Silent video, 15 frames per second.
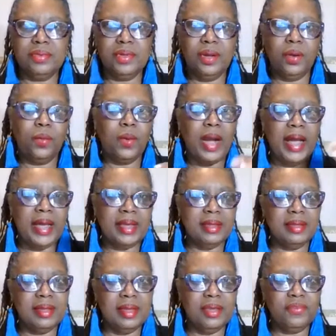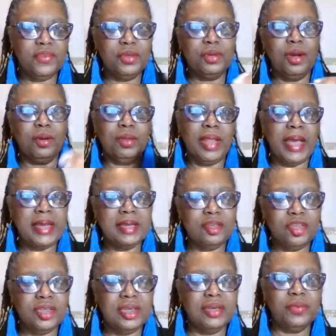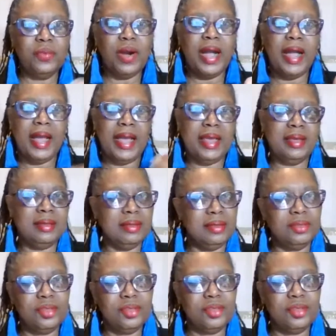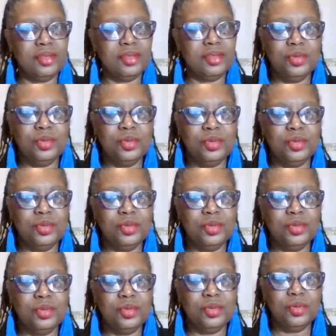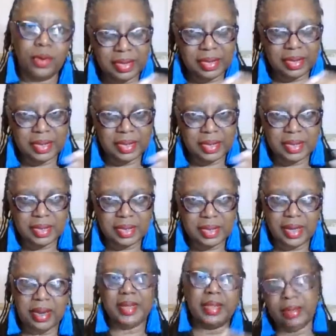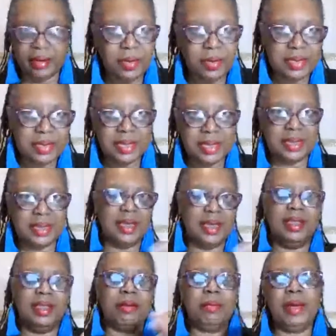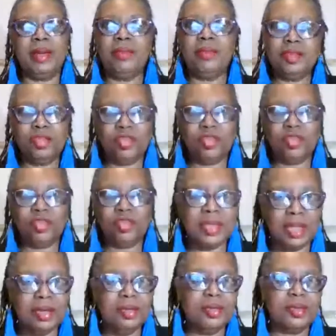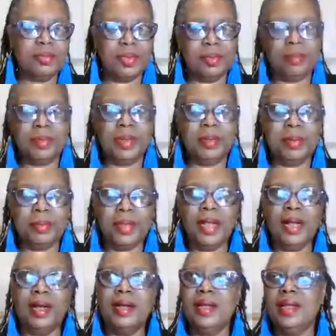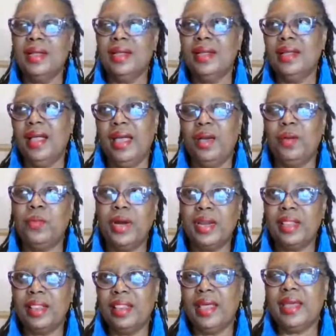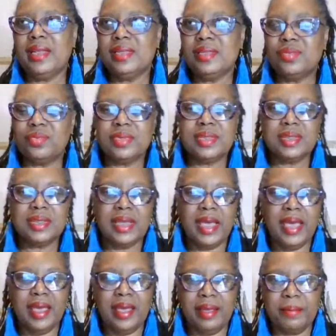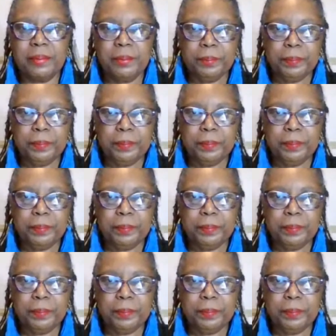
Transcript: why, if you don't like Shein, why do you order all the time from them? And they were like, well, everybody wants a good deal. Everybody wants cheap clothes. Blah blah blah blah blah. And one of the ladies was saying,